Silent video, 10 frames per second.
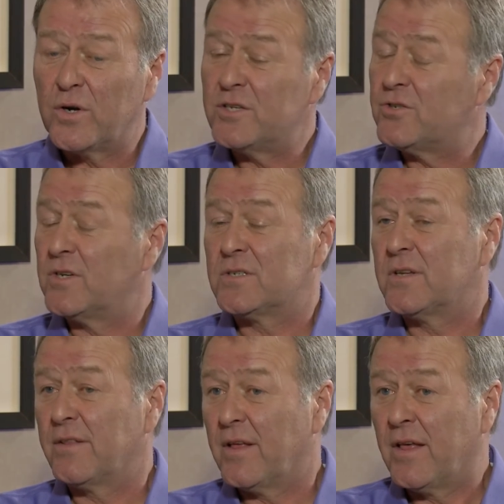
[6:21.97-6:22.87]
he's
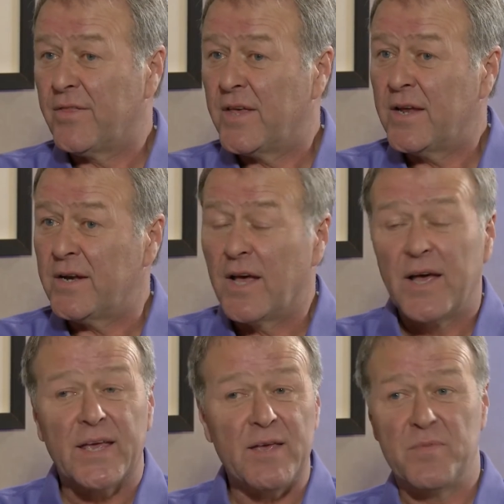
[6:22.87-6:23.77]
just at the end.
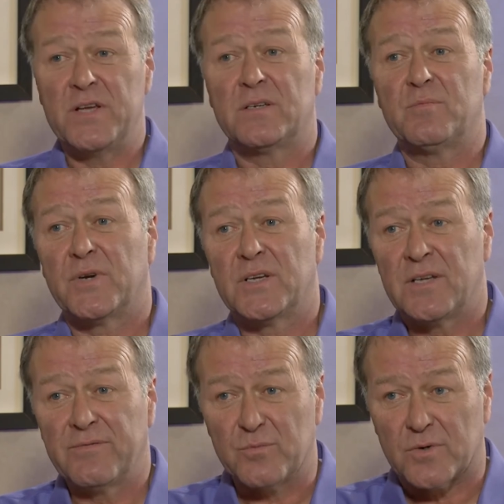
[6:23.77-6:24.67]
He may surprise
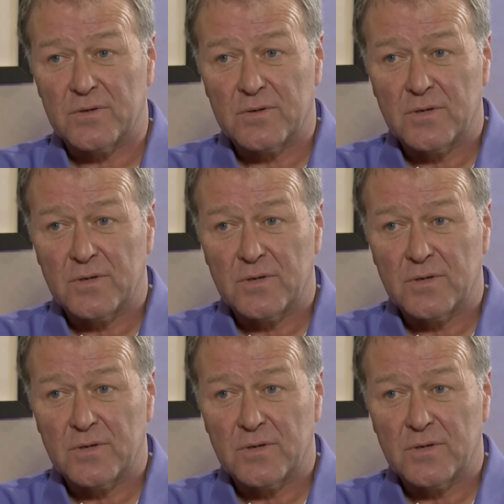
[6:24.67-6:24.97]
everyone.